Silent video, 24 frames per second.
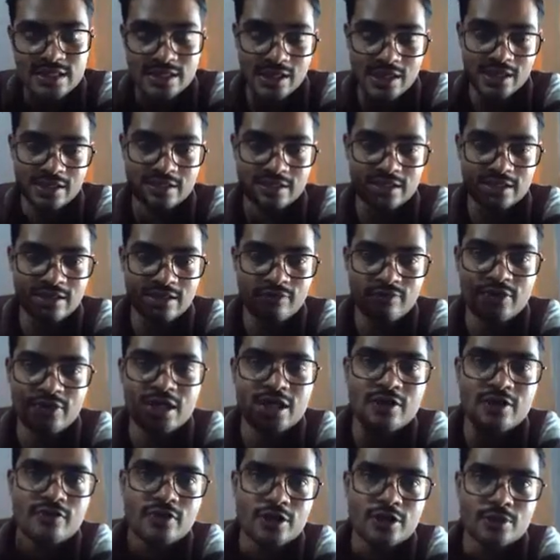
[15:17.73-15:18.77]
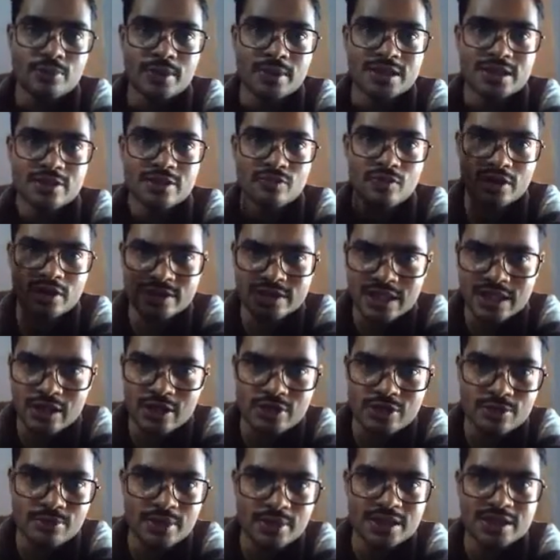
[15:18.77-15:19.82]
in, in the field of automation. Was there
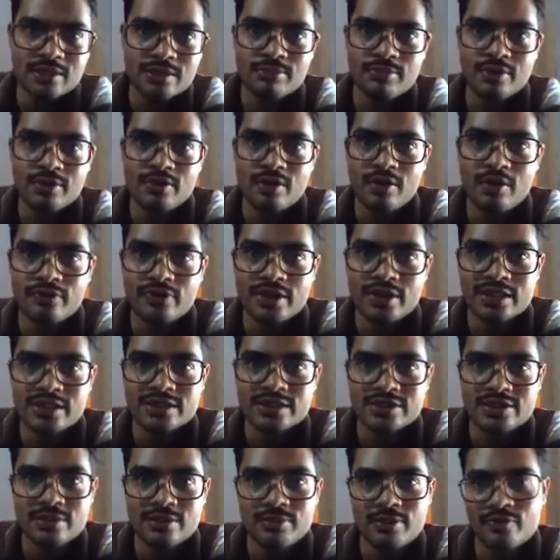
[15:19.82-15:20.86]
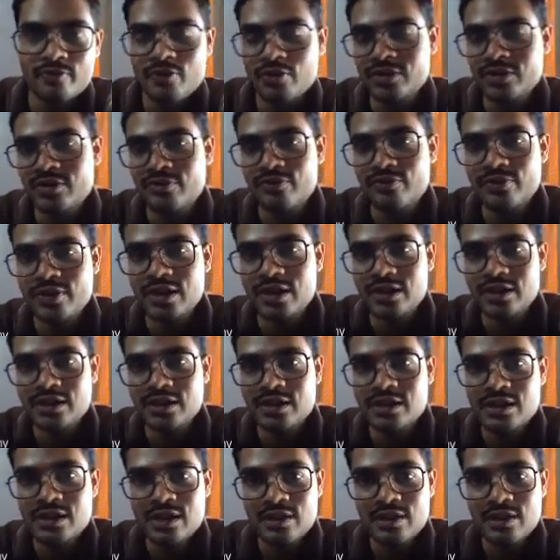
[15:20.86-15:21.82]
automation of industry before the field